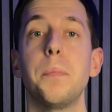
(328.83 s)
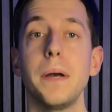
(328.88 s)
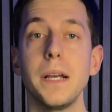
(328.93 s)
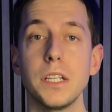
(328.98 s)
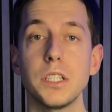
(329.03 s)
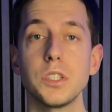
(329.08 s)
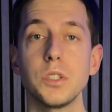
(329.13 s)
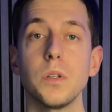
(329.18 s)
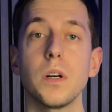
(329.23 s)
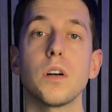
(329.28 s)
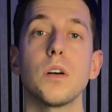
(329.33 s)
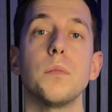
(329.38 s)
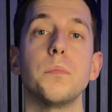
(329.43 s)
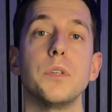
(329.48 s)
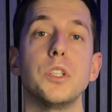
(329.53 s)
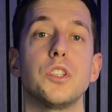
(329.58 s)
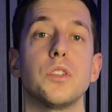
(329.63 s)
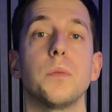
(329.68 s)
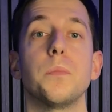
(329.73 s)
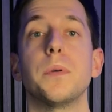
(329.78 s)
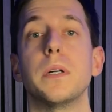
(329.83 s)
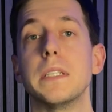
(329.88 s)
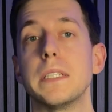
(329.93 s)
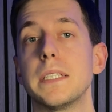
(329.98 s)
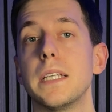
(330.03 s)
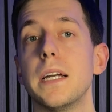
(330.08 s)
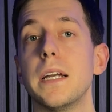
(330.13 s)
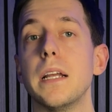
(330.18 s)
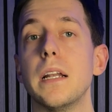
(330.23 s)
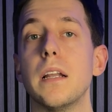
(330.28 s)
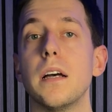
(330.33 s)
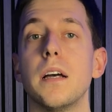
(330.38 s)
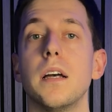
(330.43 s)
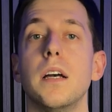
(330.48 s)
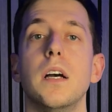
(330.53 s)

pays you a commission per sale,